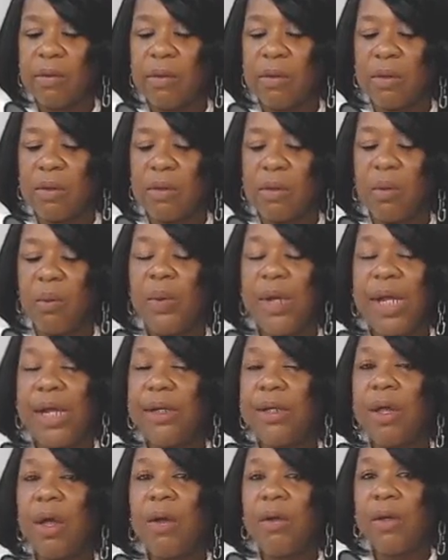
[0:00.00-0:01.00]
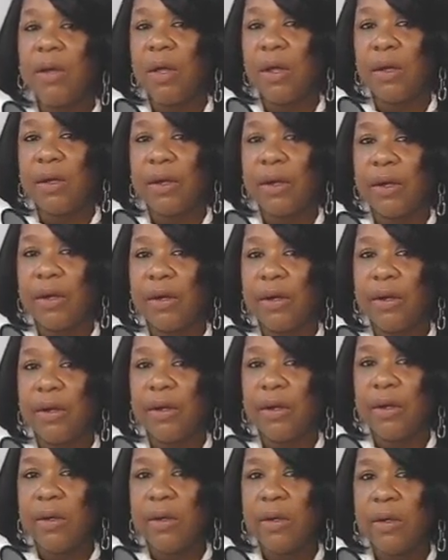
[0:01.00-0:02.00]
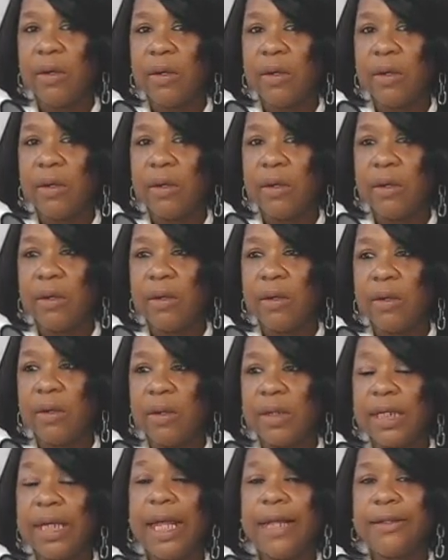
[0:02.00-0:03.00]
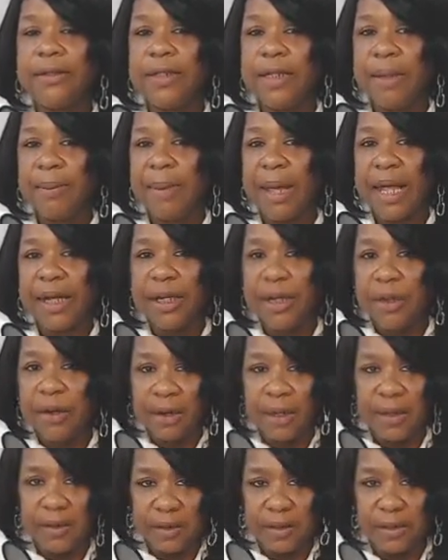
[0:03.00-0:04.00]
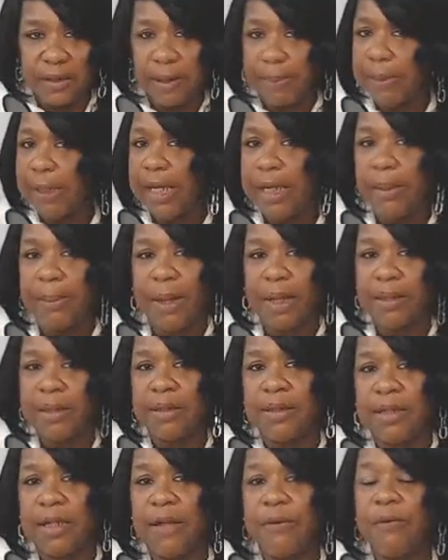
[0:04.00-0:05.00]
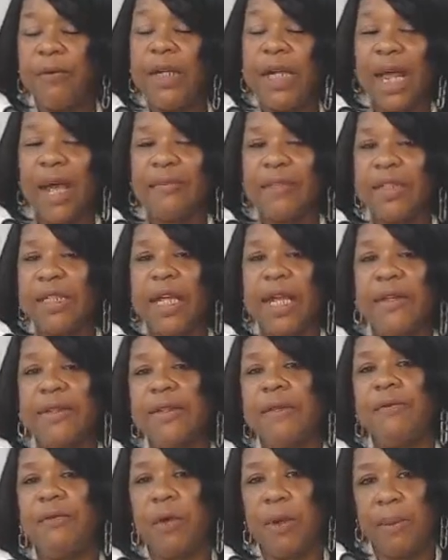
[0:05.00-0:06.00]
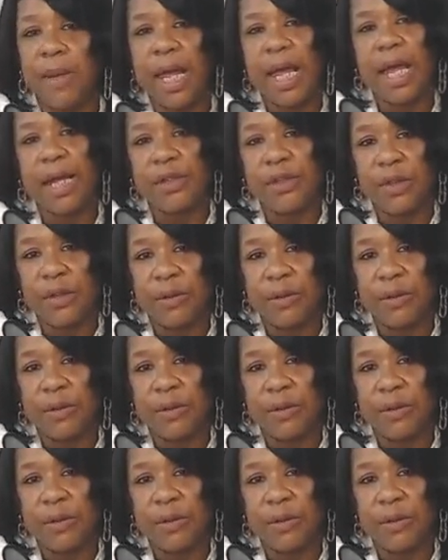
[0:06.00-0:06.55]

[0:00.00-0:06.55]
We no longer can sit back here and just complain about this stuff. We have to take some form of action.